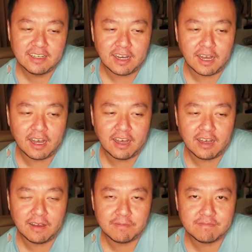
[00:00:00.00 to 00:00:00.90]

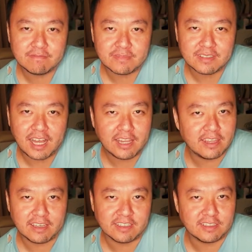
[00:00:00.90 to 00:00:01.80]
I
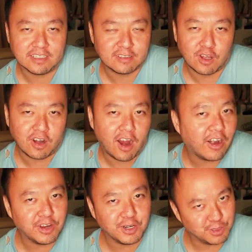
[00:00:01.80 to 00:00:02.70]
think it's not
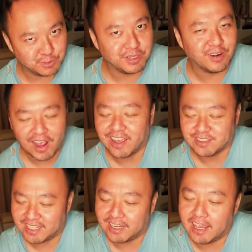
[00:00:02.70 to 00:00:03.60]
our year to beat Ohio
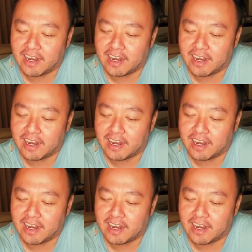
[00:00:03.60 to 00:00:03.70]
State